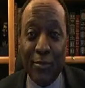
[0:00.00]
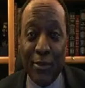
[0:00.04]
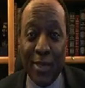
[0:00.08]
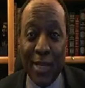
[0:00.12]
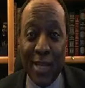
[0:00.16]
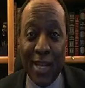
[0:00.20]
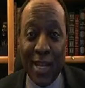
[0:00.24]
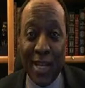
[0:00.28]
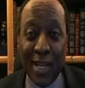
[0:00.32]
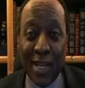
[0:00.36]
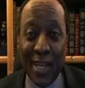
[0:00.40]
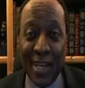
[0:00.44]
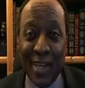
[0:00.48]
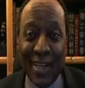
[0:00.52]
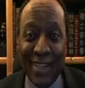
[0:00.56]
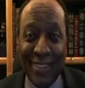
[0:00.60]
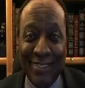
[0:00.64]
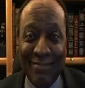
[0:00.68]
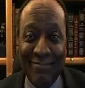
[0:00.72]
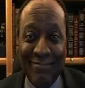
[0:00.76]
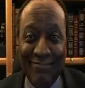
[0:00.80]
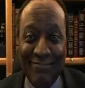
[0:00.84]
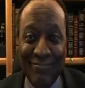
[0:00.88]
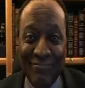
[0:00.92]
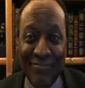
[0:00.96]
getting.
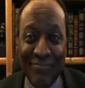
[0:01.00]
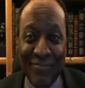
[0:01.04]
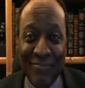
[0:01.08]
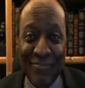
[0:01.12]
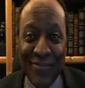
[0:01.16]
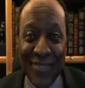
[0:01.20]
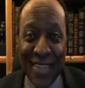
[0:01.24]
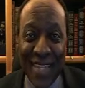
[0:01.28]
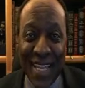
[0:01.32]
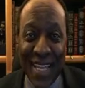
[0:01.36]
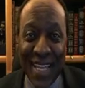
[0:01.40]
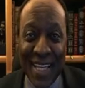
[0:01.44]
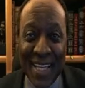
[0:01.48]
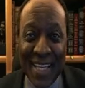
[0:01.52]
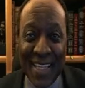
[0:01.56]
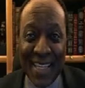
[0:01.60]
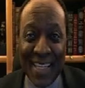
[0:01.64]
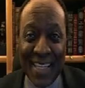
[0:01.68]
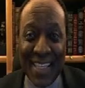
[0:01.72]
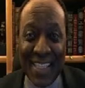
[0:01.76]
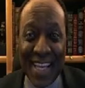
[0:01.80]
The